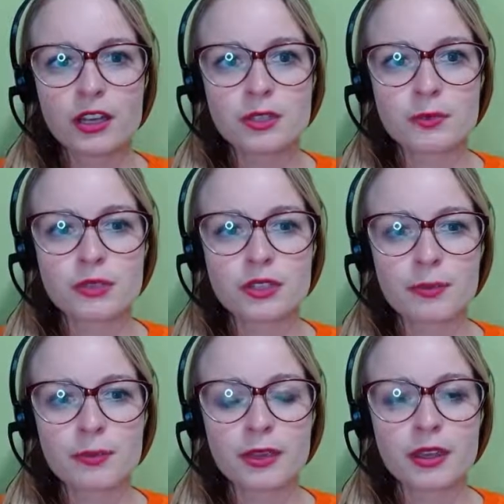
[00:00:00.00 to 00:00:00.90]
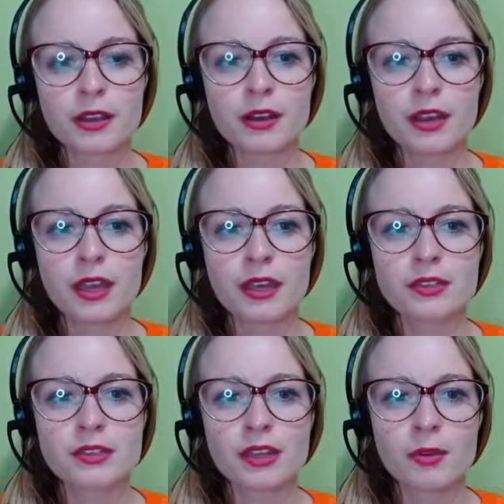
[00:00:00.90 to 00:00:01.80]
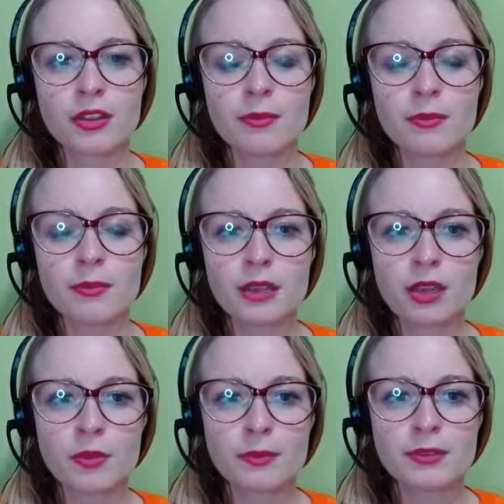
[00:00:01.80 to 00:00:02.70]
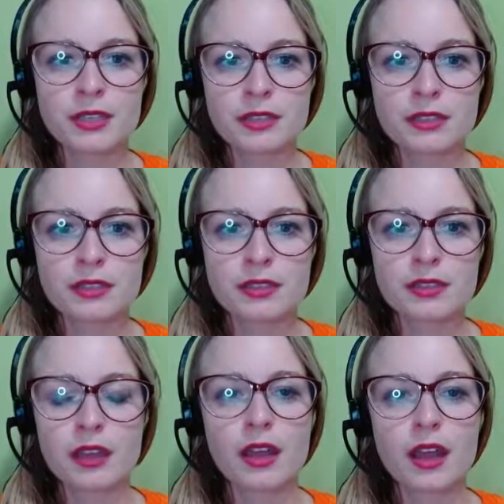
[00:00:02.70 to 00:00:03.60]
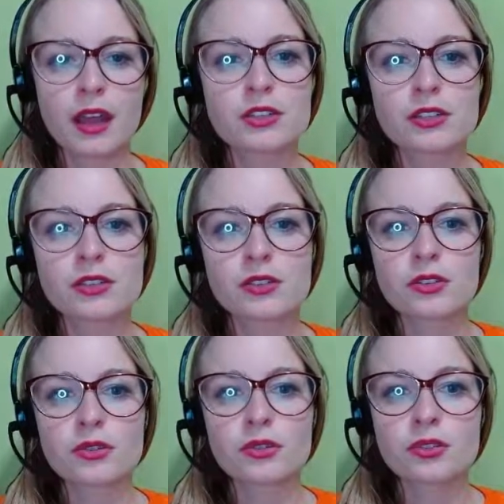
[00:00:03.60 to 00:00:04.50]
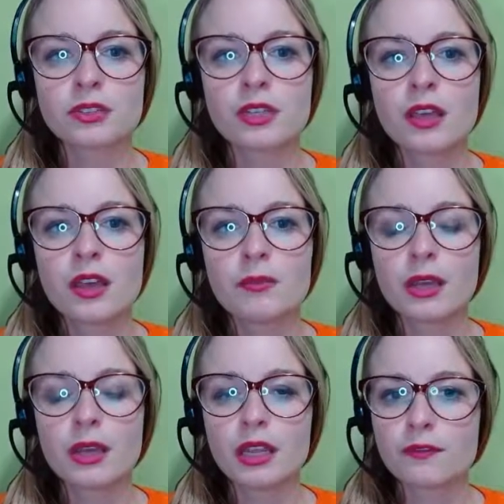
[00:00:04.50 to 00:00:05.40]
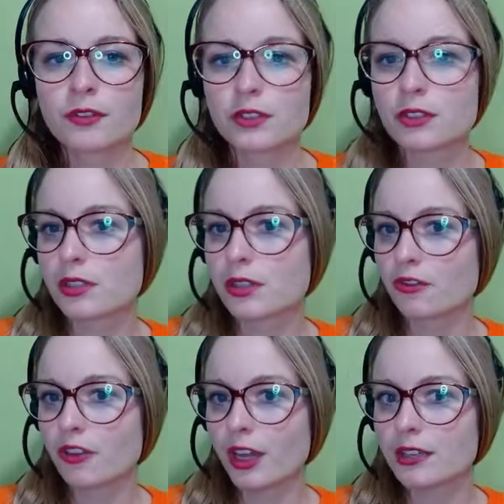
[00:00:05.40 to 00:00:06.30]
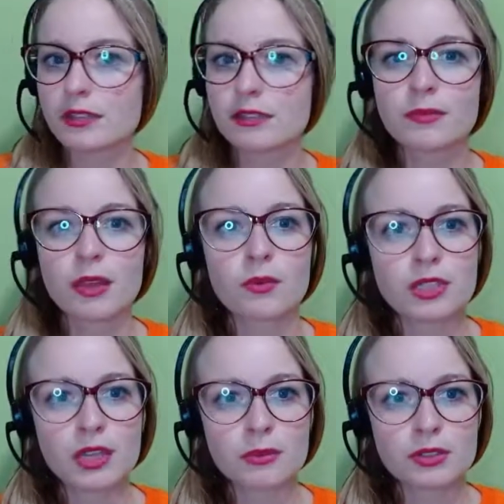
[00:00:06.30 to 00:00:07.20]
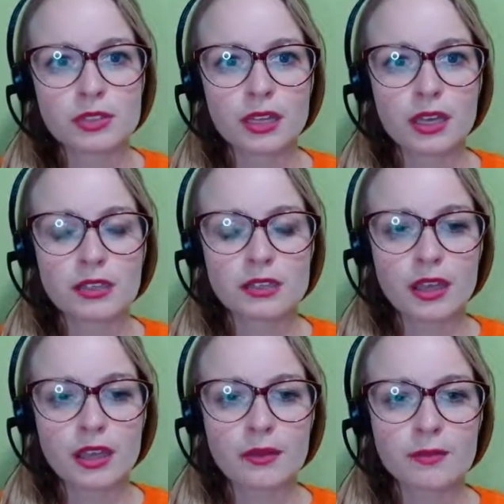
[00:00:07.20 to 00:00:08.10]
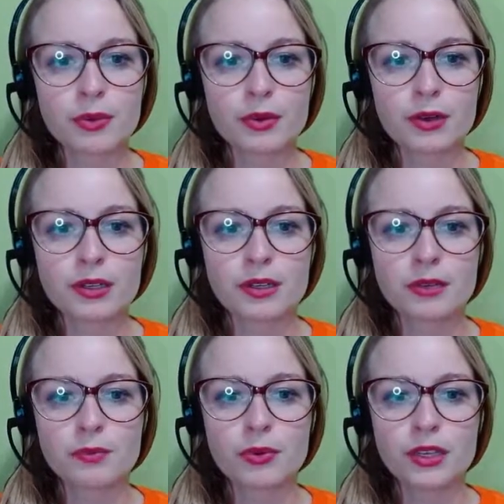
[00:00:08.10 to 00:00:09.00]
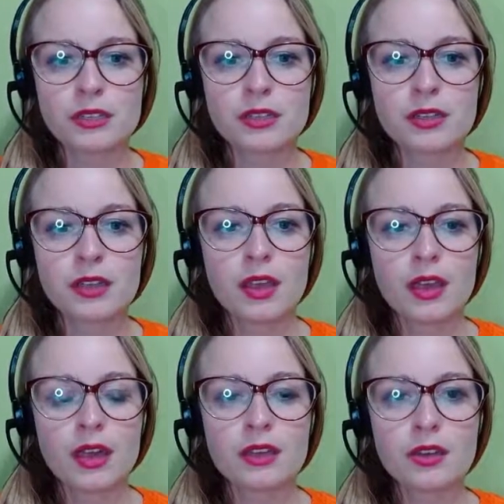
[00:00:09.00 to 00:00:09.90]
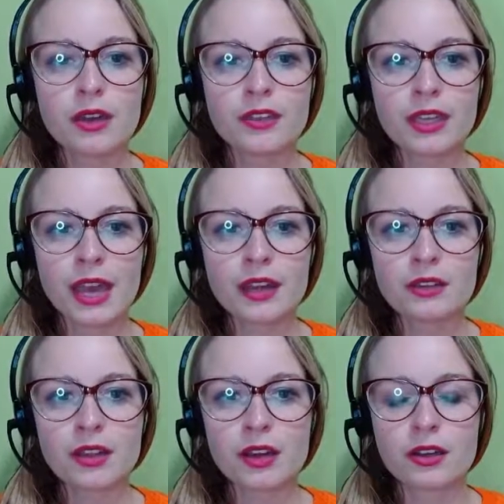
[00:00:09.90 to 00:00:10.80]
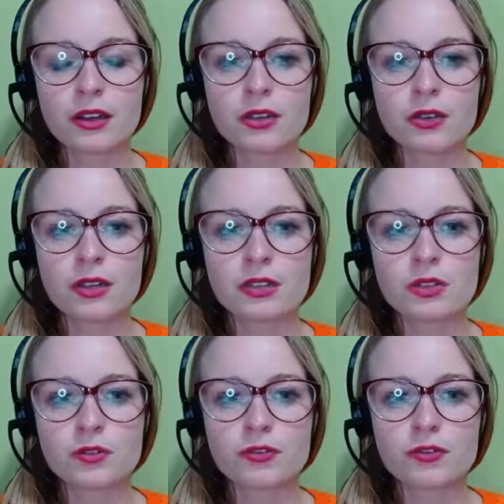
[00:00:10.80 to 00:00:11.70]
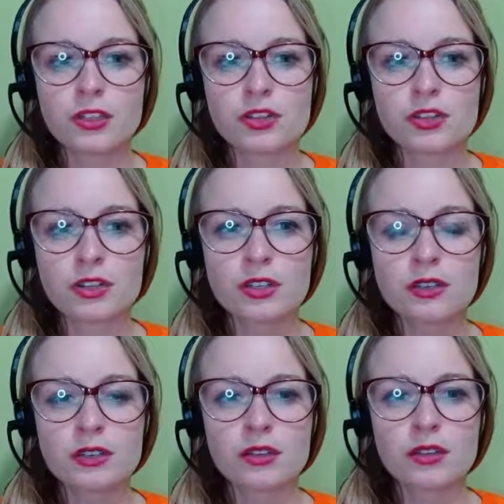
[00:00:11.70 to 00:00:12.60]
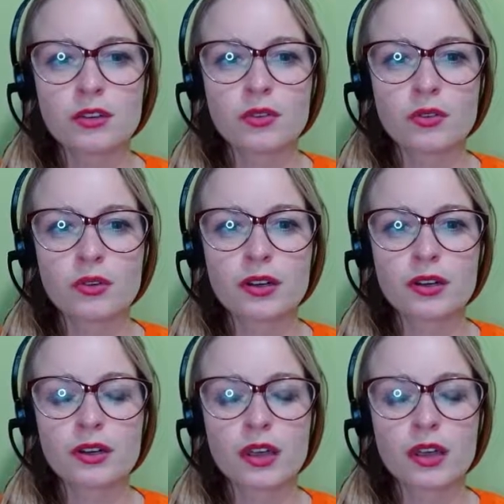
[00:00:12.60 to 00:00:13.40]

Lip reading: pulled up here, and I'm on the ManyCam websites, and I just Googled ManyCam filters and effects and was able to get to that point. And then you have the catalog. You can do featured, or